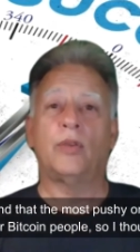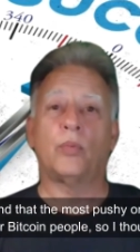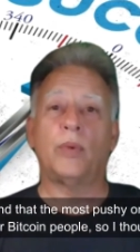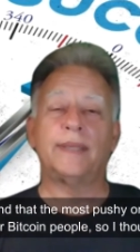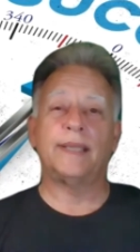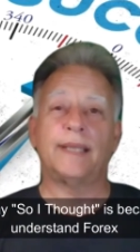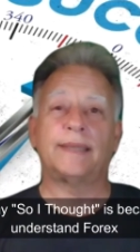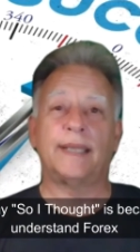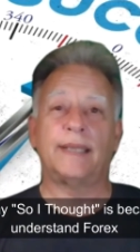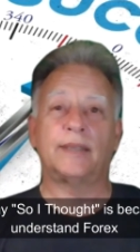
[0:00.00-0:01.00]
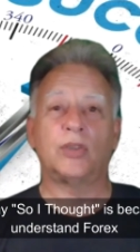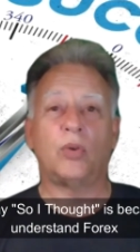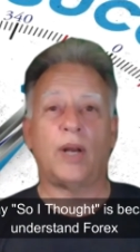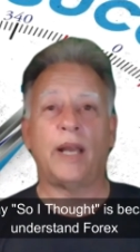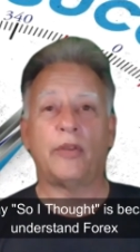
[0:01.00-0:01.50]
The reason I say
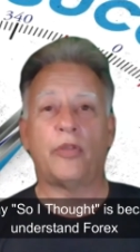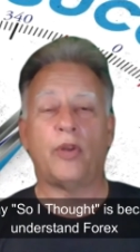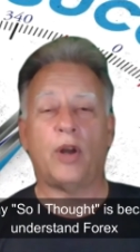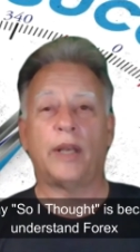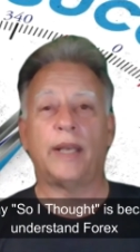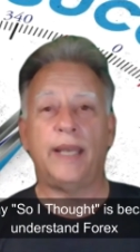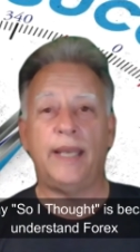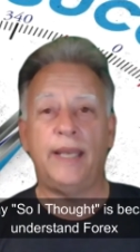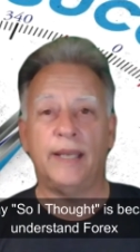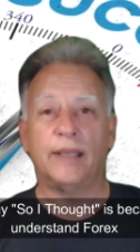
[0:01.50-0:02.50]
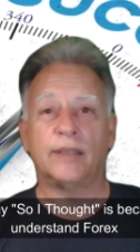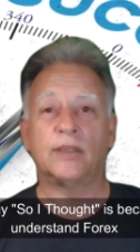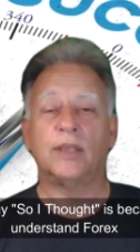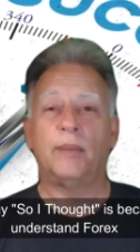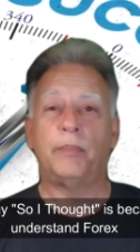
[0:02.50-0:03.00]
so I thought
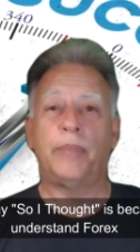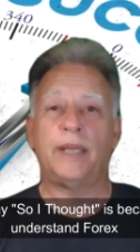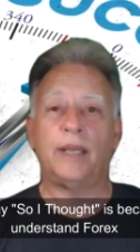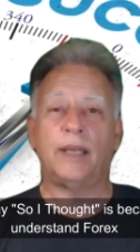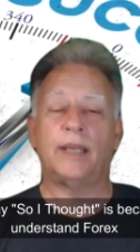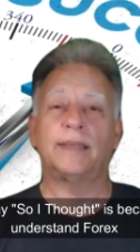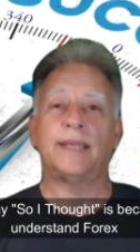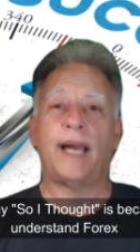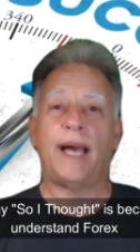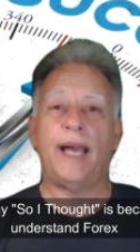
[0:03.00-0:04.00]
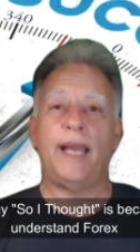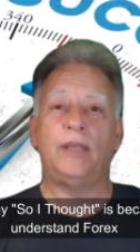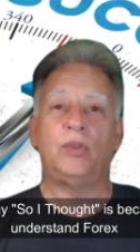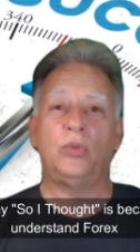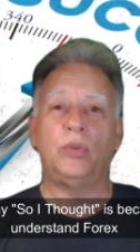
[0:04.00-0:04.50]
is because
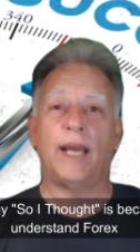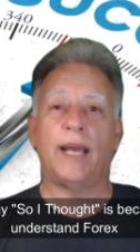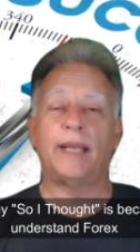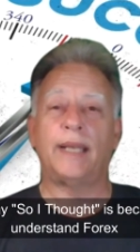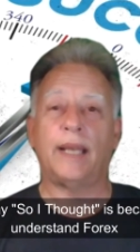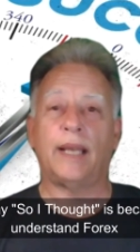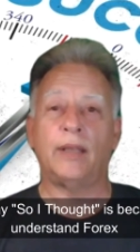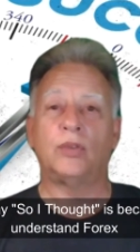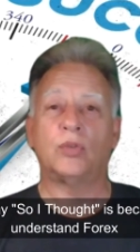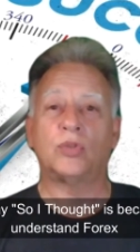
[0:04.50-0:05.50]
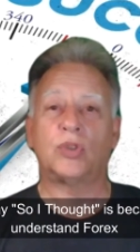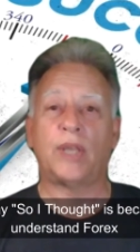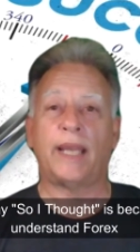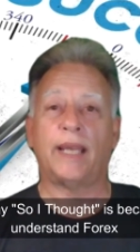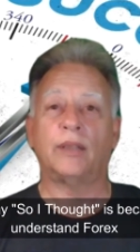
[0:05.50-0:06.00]
I do not
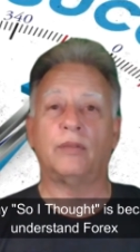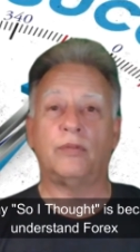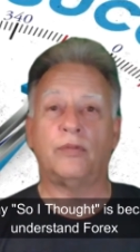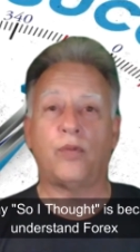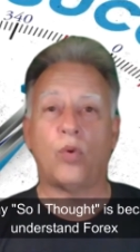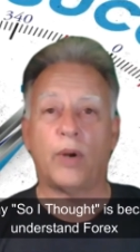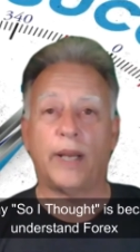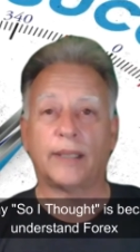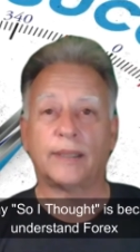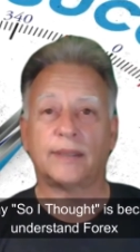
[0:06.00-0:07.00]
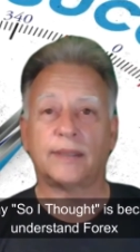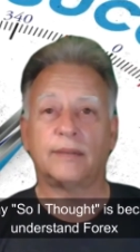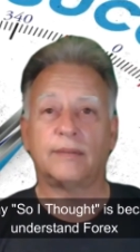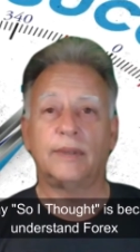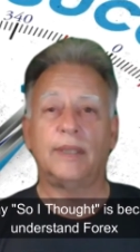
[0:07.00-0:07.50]
understand forex.
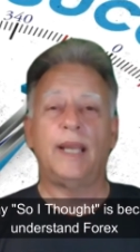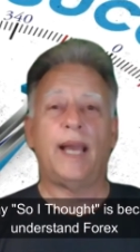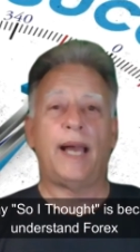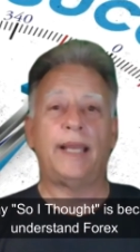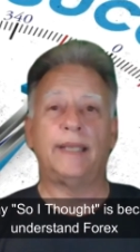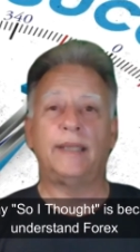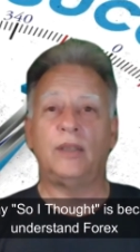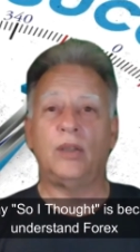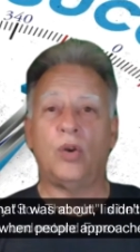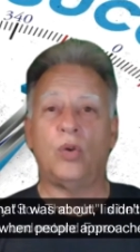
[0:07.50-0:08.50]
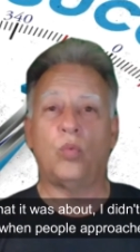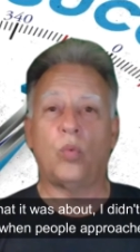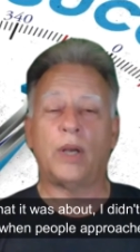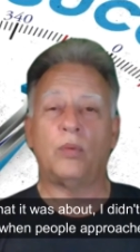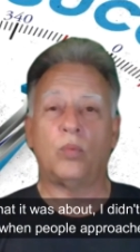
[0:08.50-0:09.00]
I didn't know
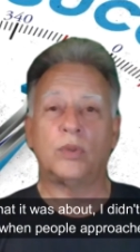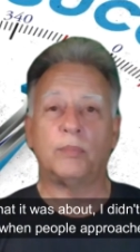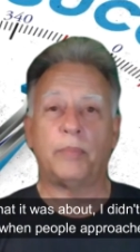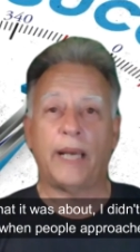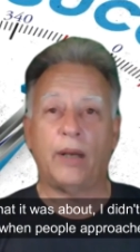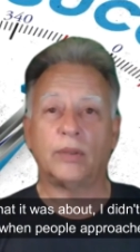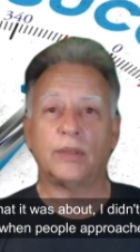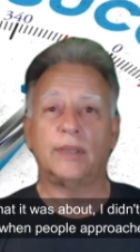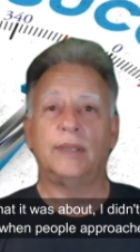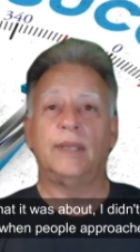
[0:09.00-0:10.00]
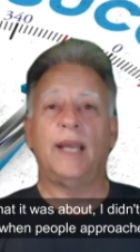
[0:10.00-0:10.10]
what it was about.